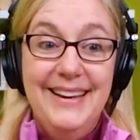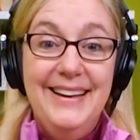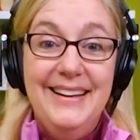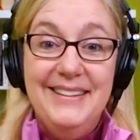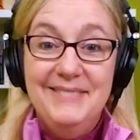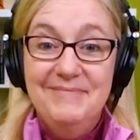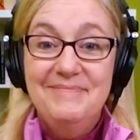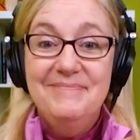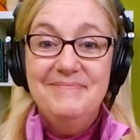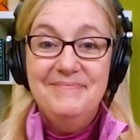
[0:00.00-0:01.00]
Somehow know
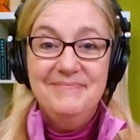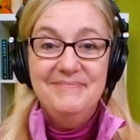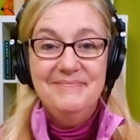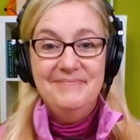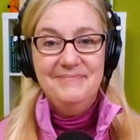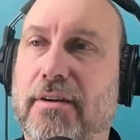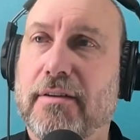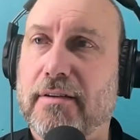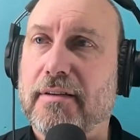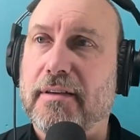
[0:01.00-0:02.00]
that's easier,
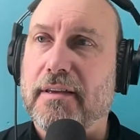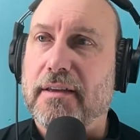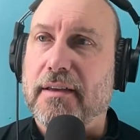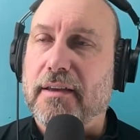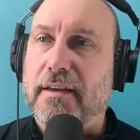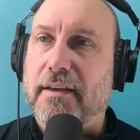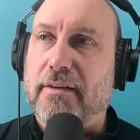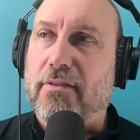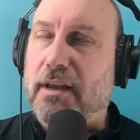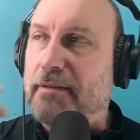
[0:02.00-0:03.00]

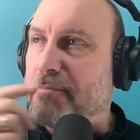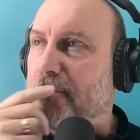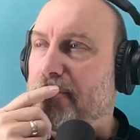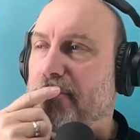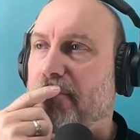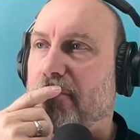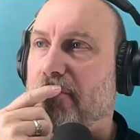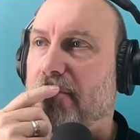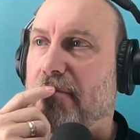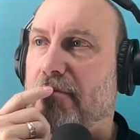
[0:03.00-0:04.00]
right?
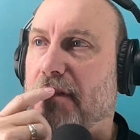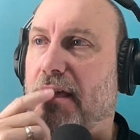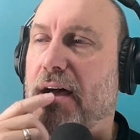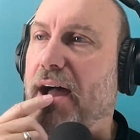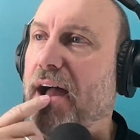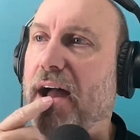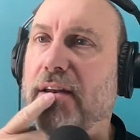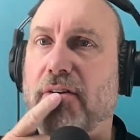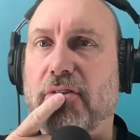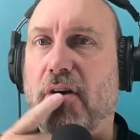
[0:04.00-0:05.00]
I
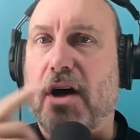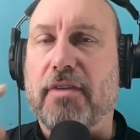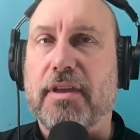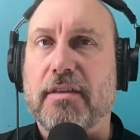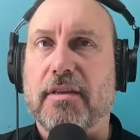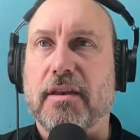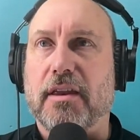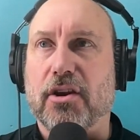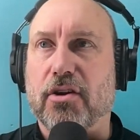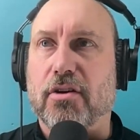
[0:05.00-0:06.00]
don't know. I think that
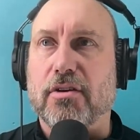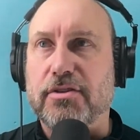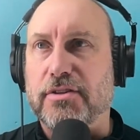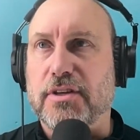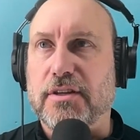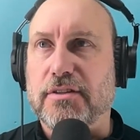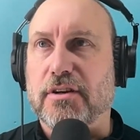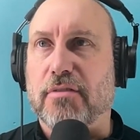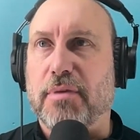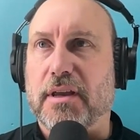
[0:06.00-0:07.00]
it occurs as
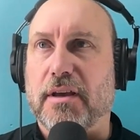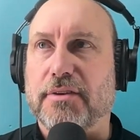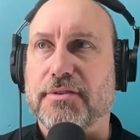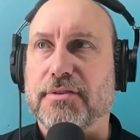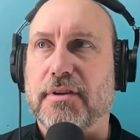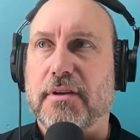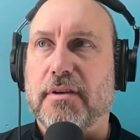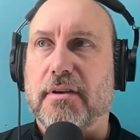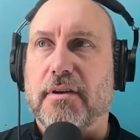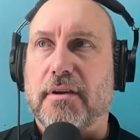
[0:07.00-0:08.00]
easier because
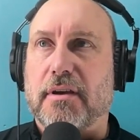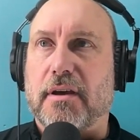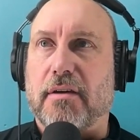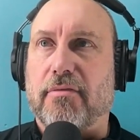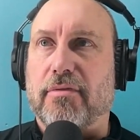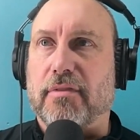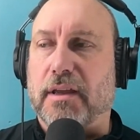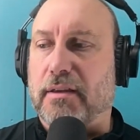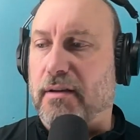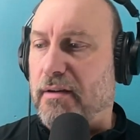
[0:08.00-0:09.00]
of
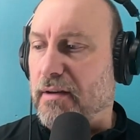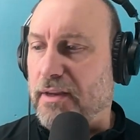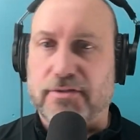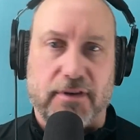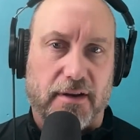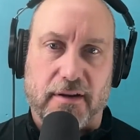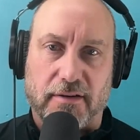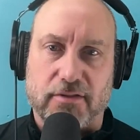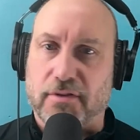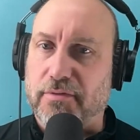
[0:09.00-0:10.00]
like our history, our
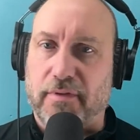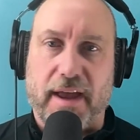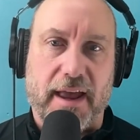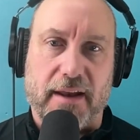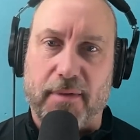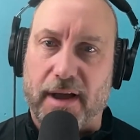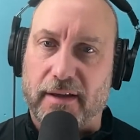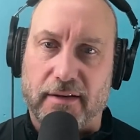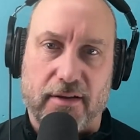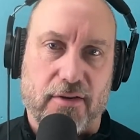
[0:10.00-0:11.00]
stories we've had
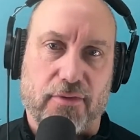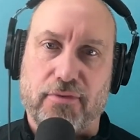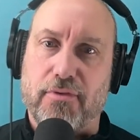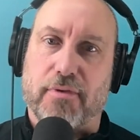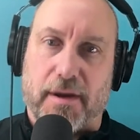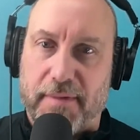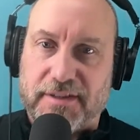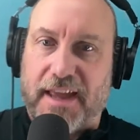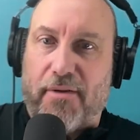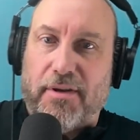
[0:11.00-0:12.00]
about, missed
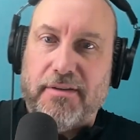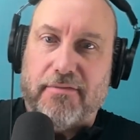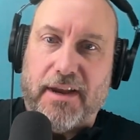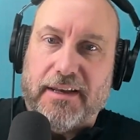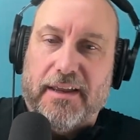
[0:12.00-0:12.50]
that one, right?